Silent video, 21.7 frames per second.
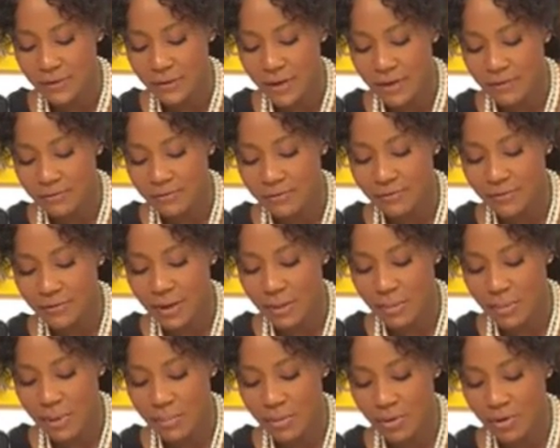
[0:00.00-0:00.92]
F, a
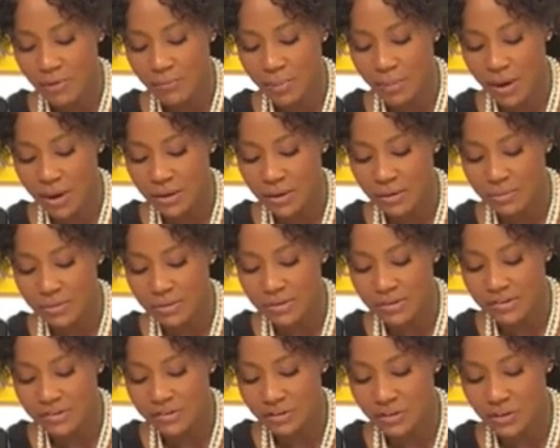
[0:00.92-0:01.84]
member of
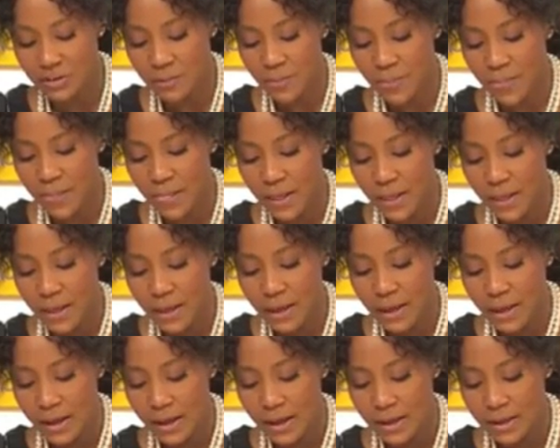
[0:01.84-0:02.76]
parliament; G,
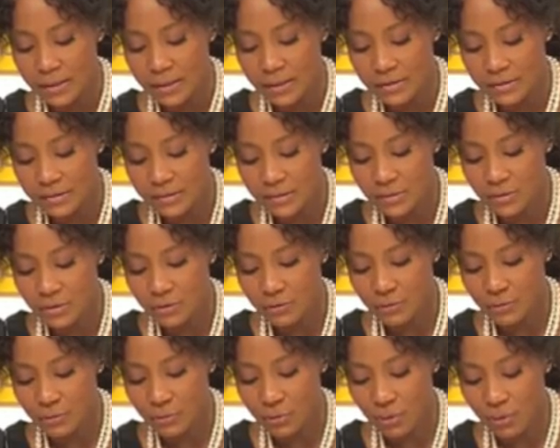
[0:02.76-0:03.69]
the Serious
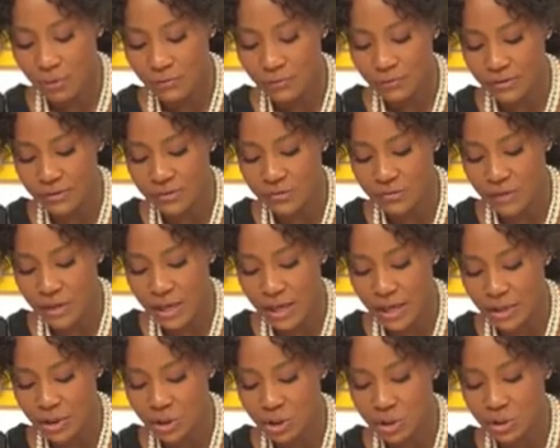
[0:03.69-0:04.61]
Fraud Office;
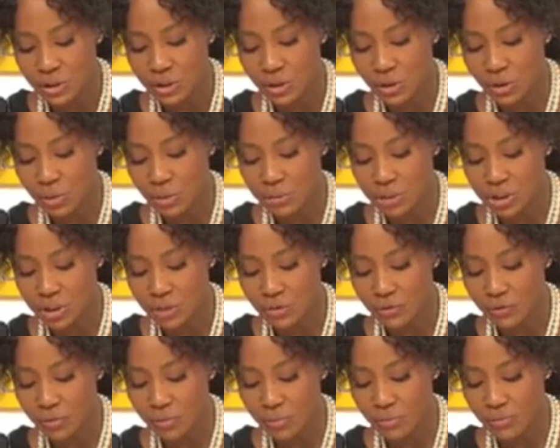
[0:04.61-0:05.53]
H, the Commission
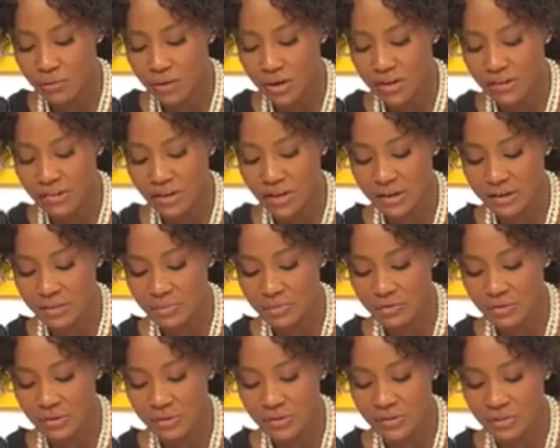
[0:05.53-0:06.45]
of Human Rights and
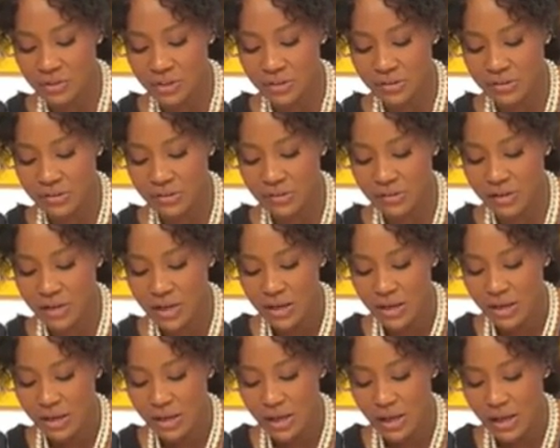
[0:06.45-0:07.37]
Administrative Justice;
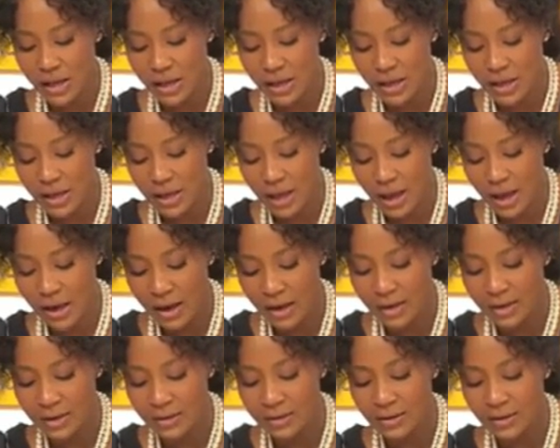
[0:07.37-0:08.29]

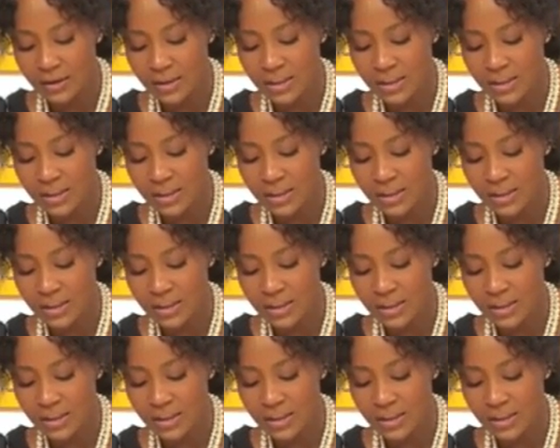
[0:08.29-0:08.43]
I, the